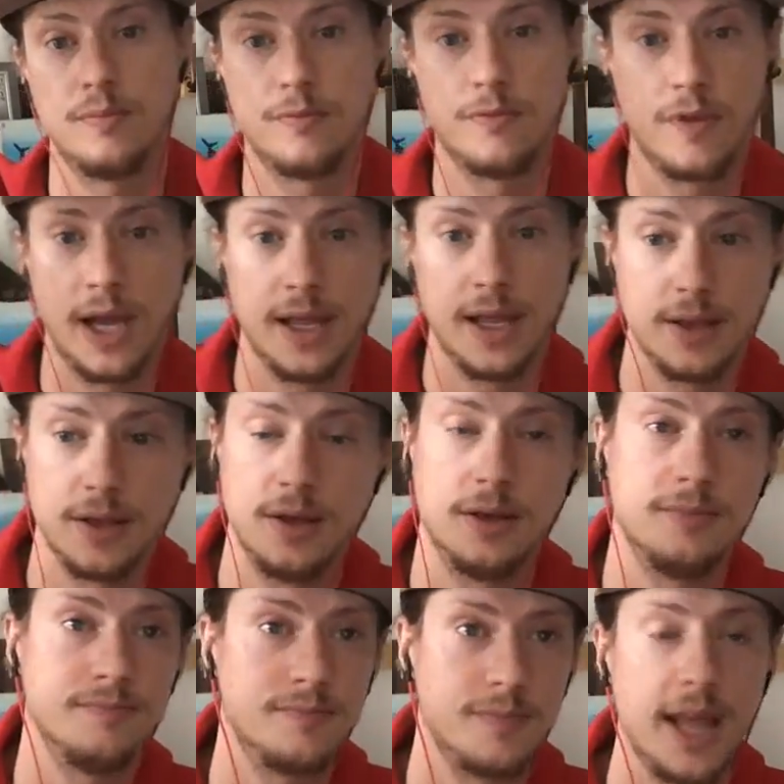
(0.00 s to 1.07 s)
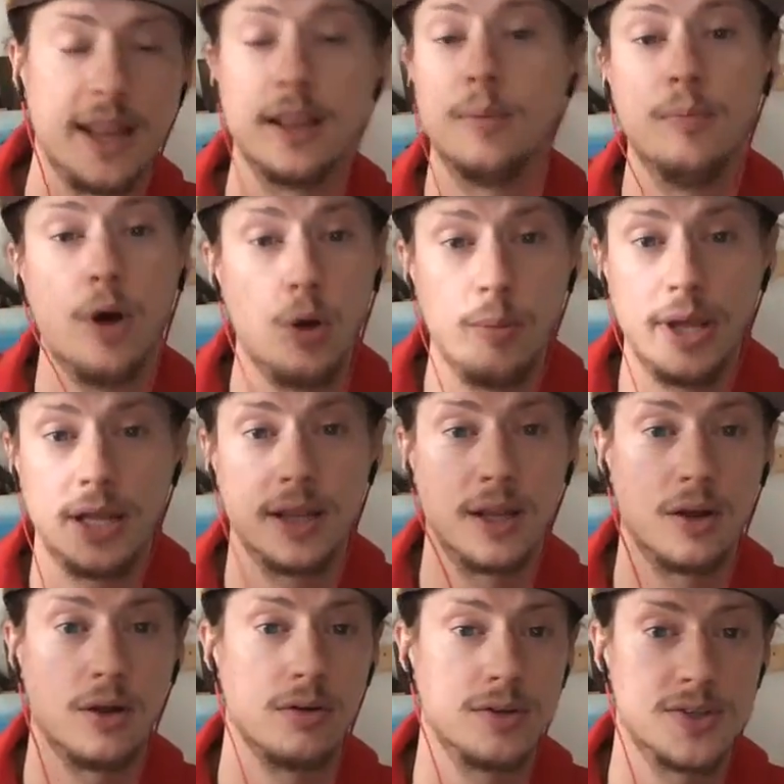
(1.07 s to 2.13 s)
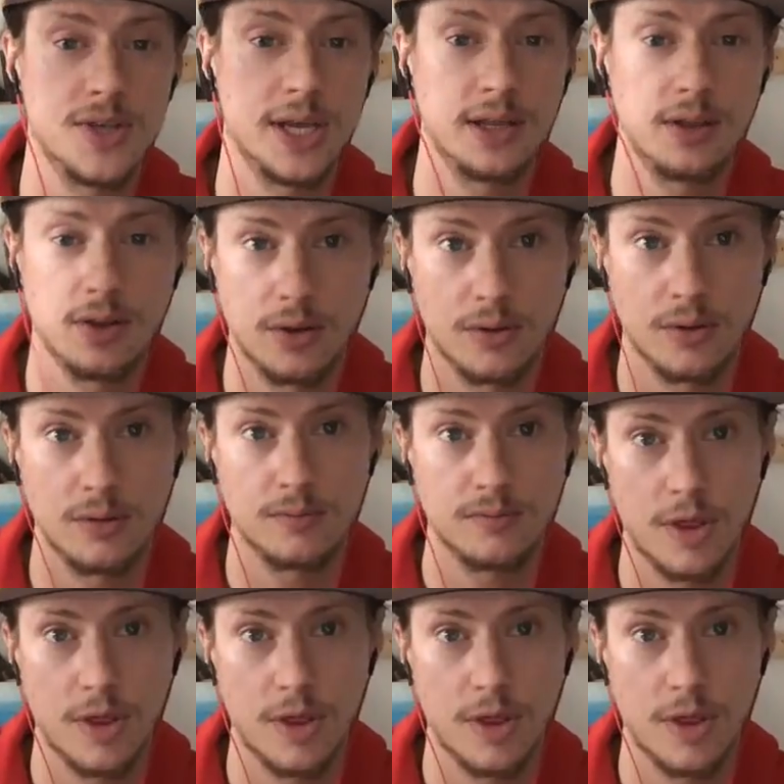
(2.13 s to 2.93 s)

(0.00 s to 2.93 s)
via at the moment there's a little